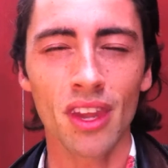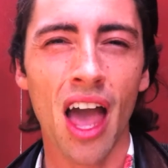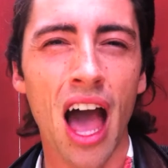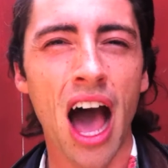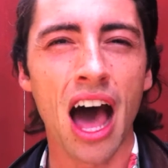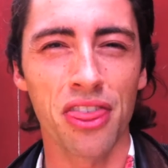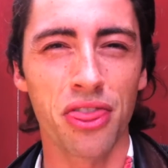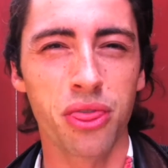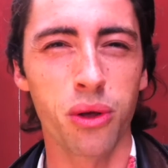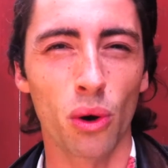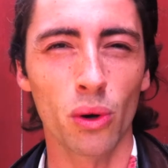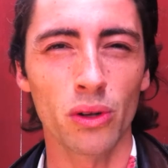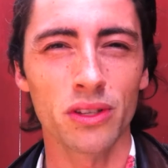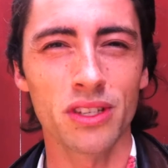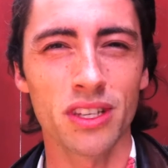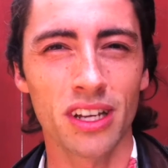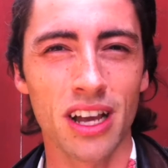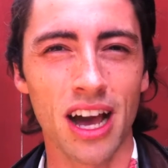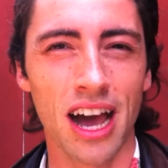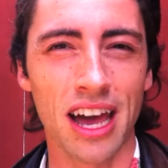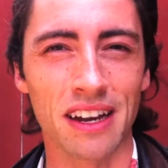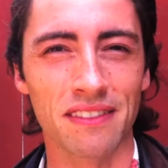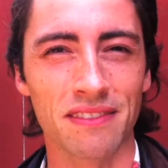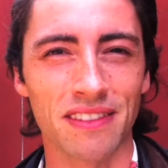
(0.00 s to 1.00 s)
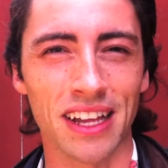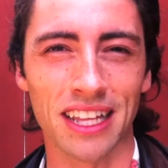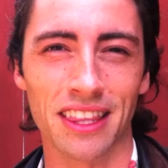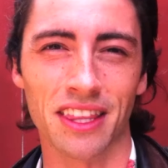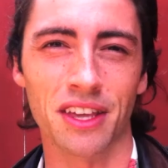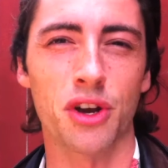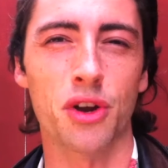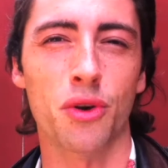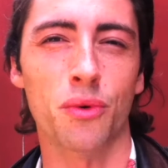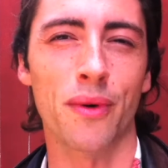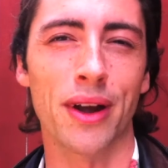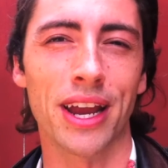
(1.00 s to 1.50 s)
Our thoughts are kind of like the
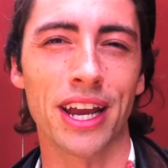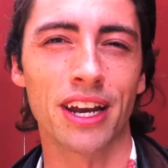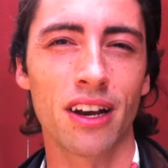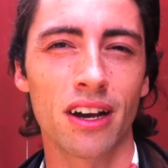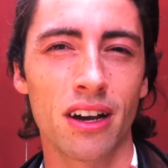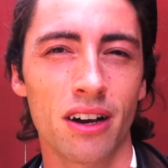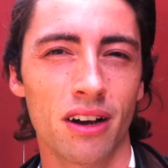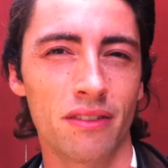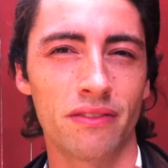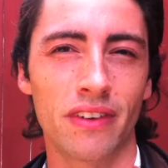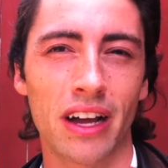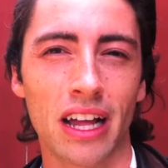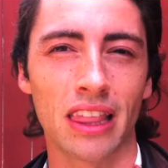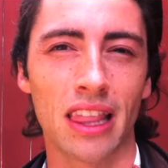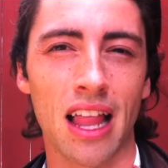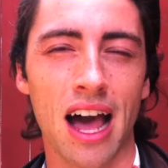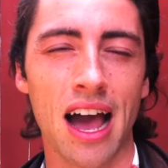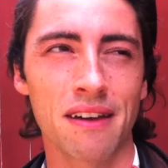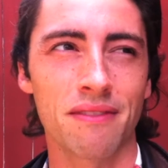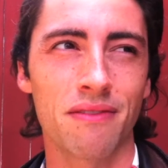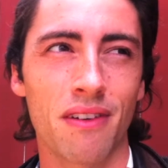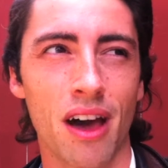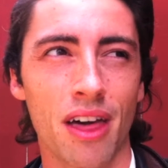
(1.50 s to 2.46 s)
narrator of our life.